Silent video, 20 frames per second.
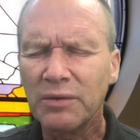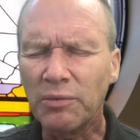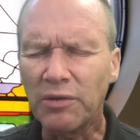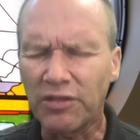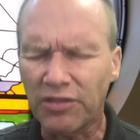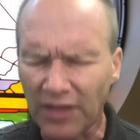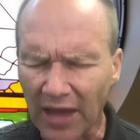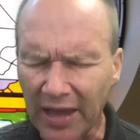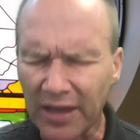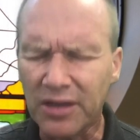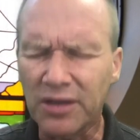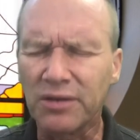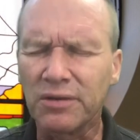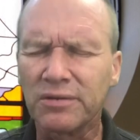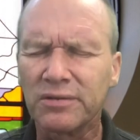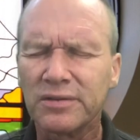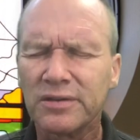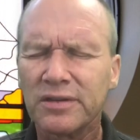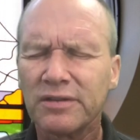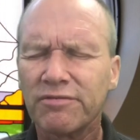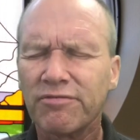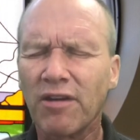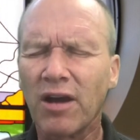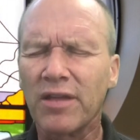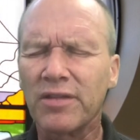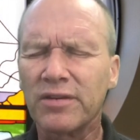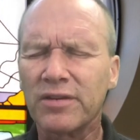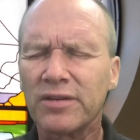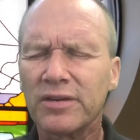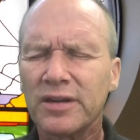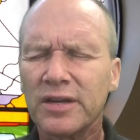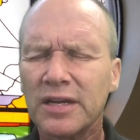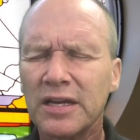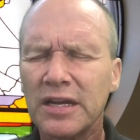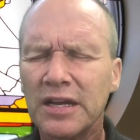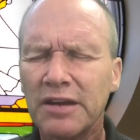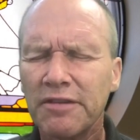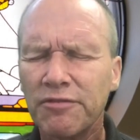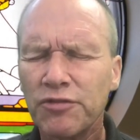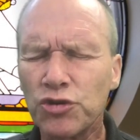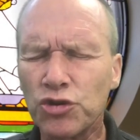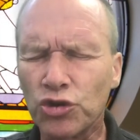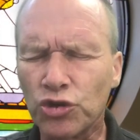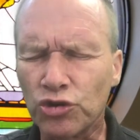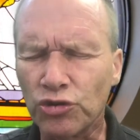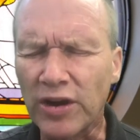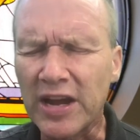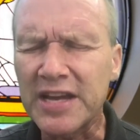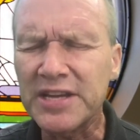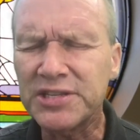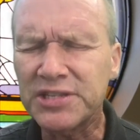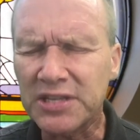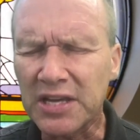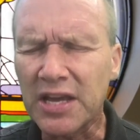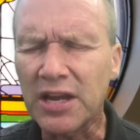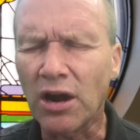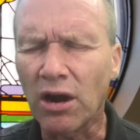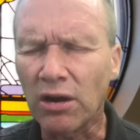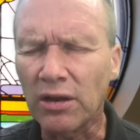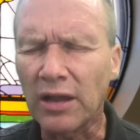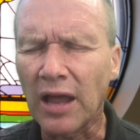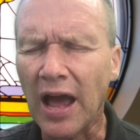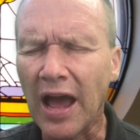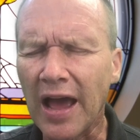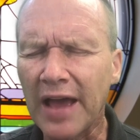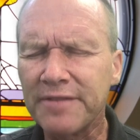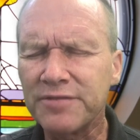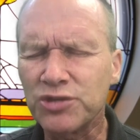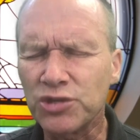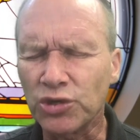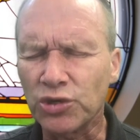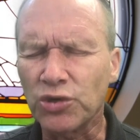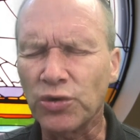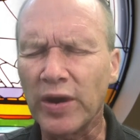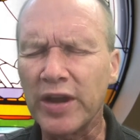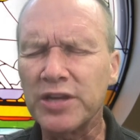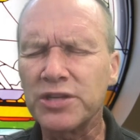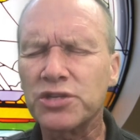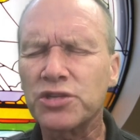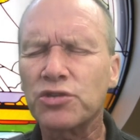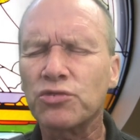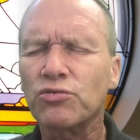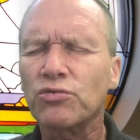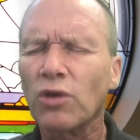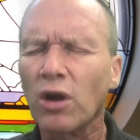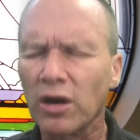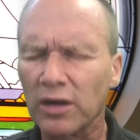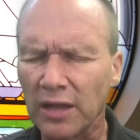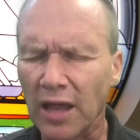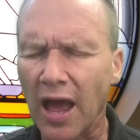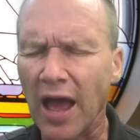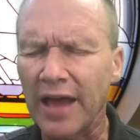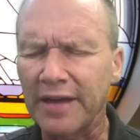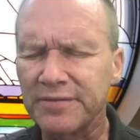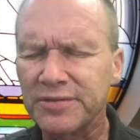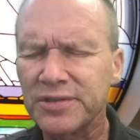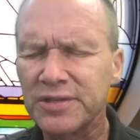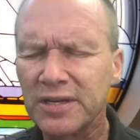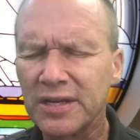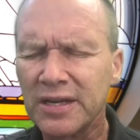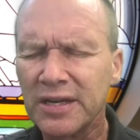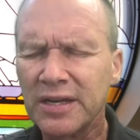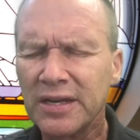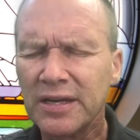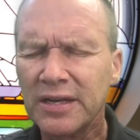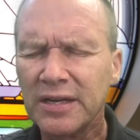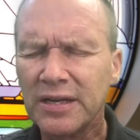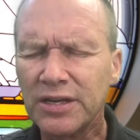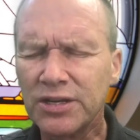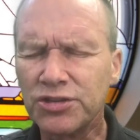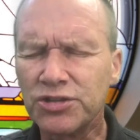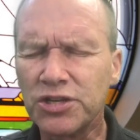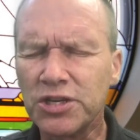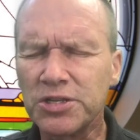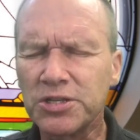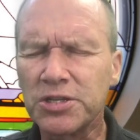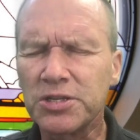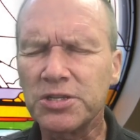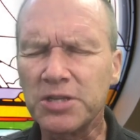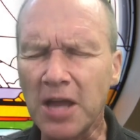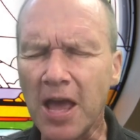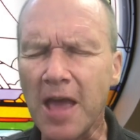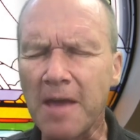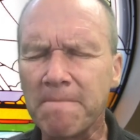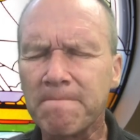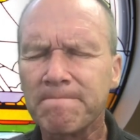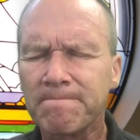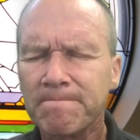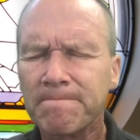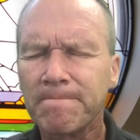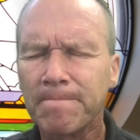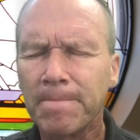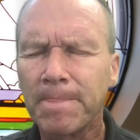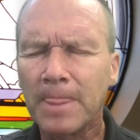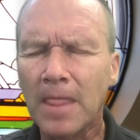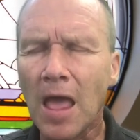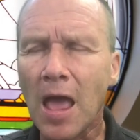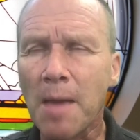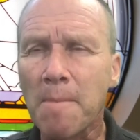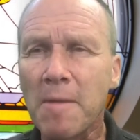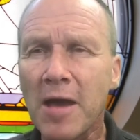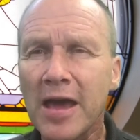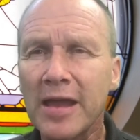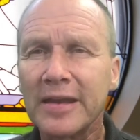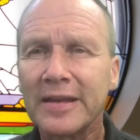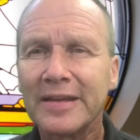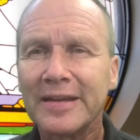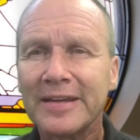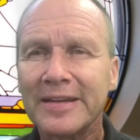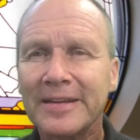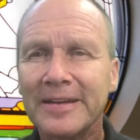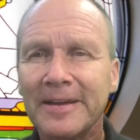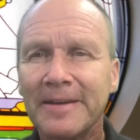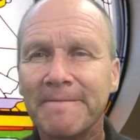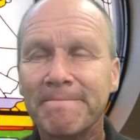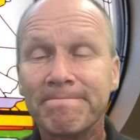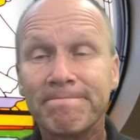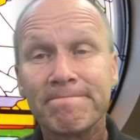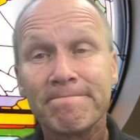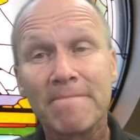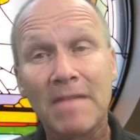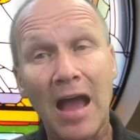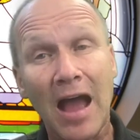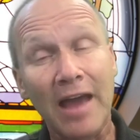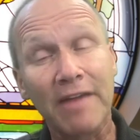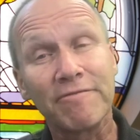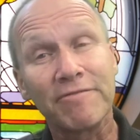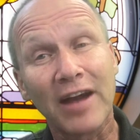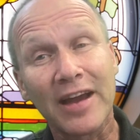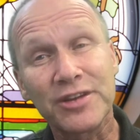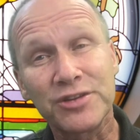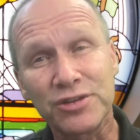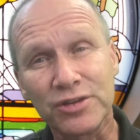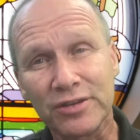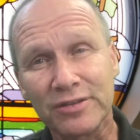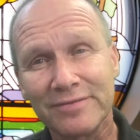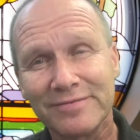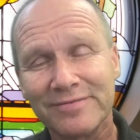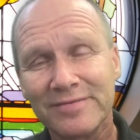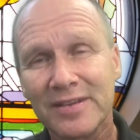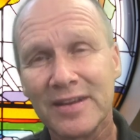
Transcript: We thank you, Father, for your grace in our lives, your grace through our lives. In Jesus' name, amen. I invite you,